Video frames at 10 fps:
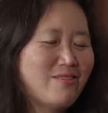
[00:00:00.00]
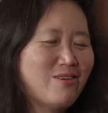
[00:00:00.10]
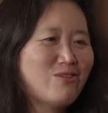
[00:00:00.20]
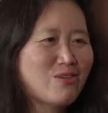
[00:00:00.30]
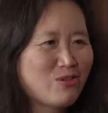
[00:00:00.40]

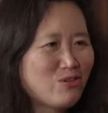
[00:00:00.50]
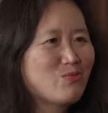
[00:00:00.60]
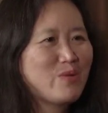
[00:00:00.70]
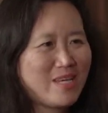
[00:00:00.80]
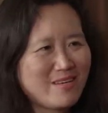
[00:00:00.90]
there's
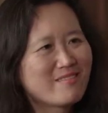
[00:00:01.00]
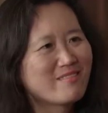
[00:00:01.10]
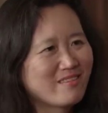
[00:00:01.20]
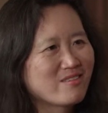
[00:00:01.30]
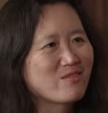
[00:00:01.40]
such peace
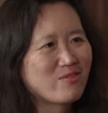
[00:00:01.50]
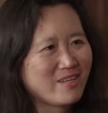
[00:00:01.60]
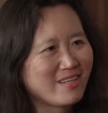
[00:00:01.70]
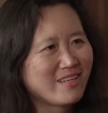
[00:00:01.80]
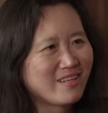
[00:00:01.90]
and
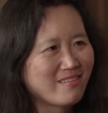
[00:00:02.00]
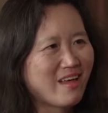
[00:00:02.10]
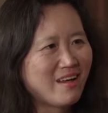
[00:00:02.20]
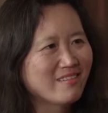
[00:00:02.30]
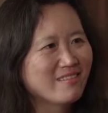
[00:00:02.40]
serenity in
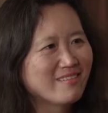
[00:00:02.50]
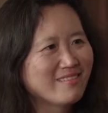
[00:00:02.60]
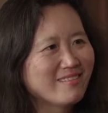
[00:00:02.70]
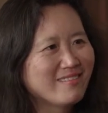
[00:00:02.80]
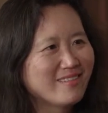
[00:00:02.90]
that.
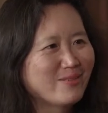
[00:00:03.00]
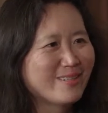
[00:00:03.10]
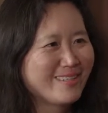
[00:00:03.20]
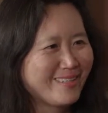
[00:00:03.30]
I really